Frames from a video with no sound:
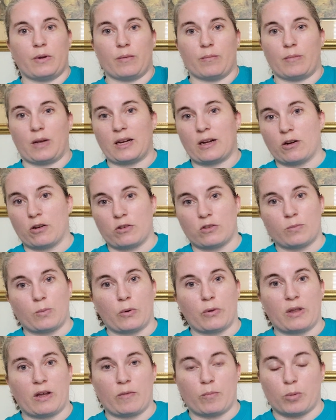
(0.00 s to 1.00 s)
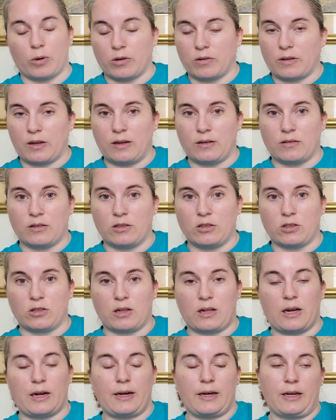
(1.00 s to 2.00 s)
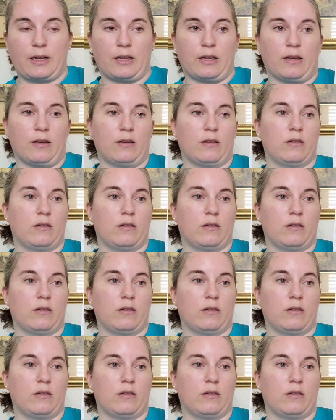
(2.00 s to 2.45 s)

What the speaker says: My girls both have birthdays in July.